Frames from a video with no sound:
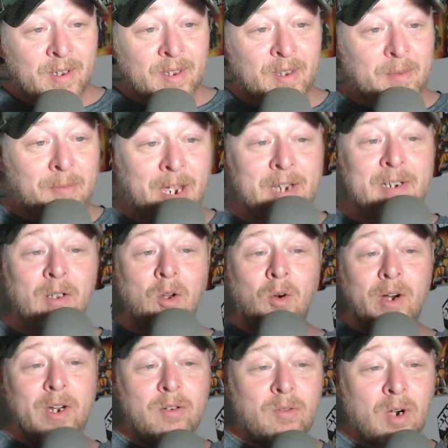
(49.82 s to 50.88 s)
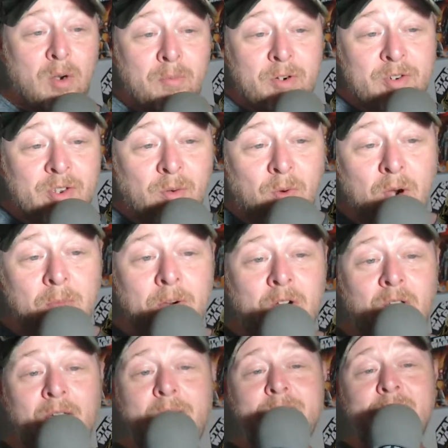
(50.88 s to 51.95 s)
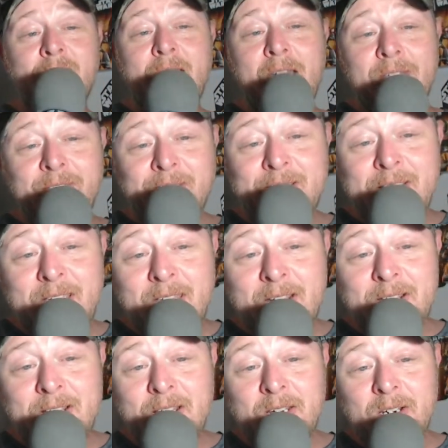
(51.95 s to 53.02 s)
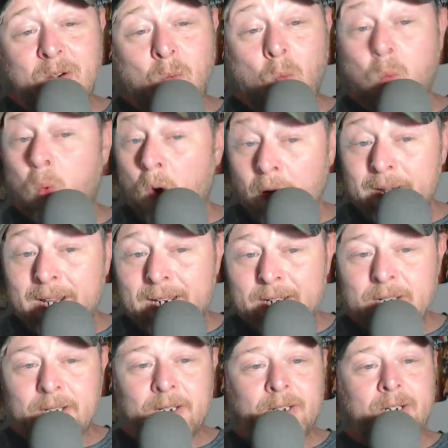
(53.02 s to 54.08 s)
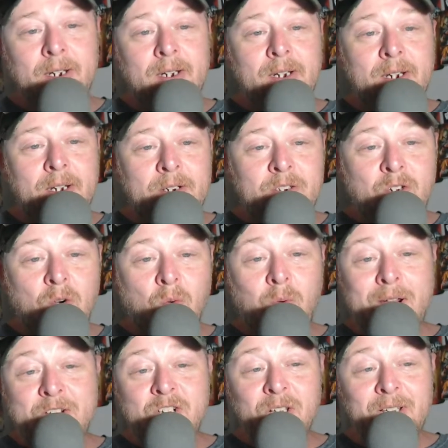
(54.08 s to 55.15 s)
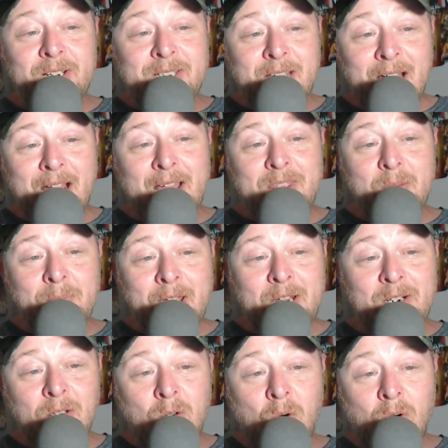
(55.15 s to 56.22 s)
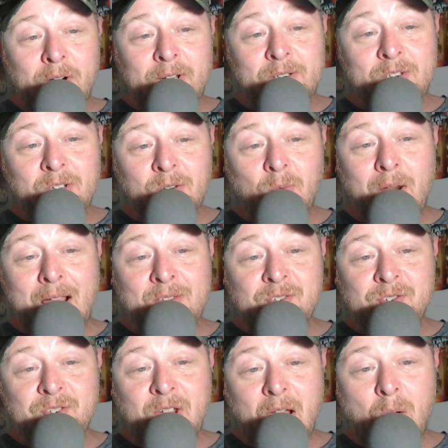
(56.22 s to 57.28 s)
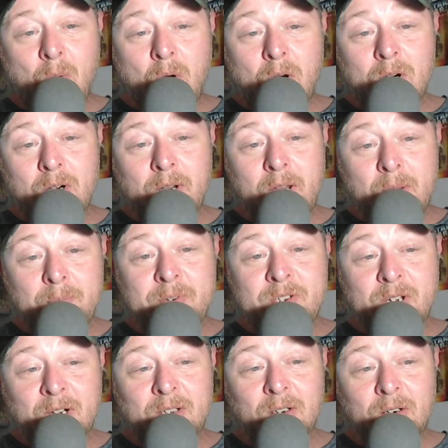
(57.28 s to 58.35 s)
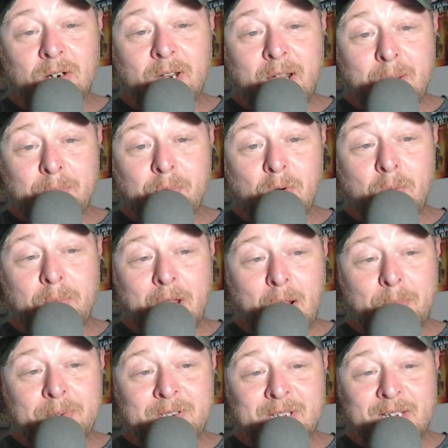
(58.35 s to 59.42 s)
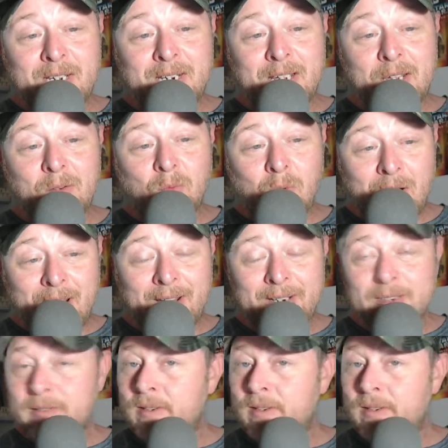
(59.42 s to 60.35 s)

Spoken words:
The Mandalorian rumors. The rumor claims that Kathleen Kennedy wanted to originally tie the Mandalorian to the Rise of Skywalker, in particular Emperor Palpatine and Rey.